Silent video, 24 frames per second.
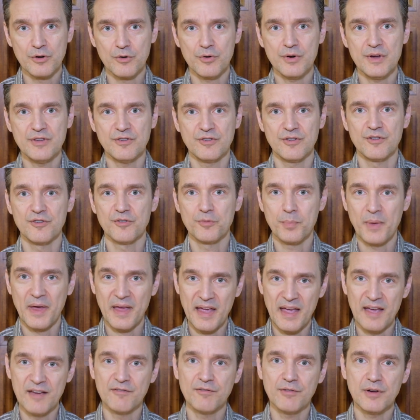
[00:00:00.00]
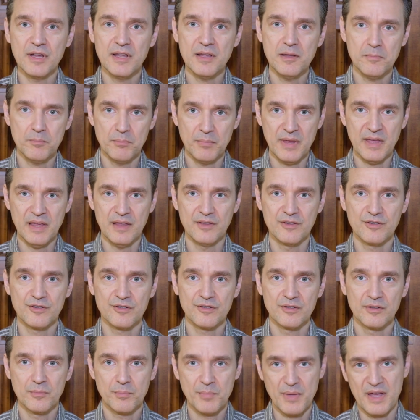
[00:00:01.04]
creatures by every
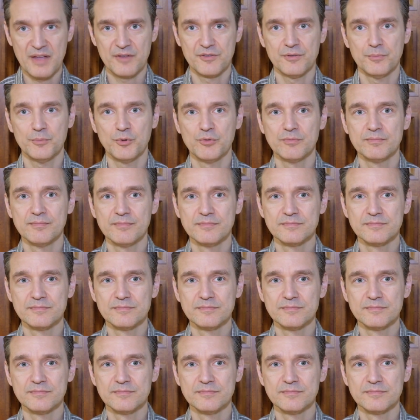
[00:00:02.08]
means possible.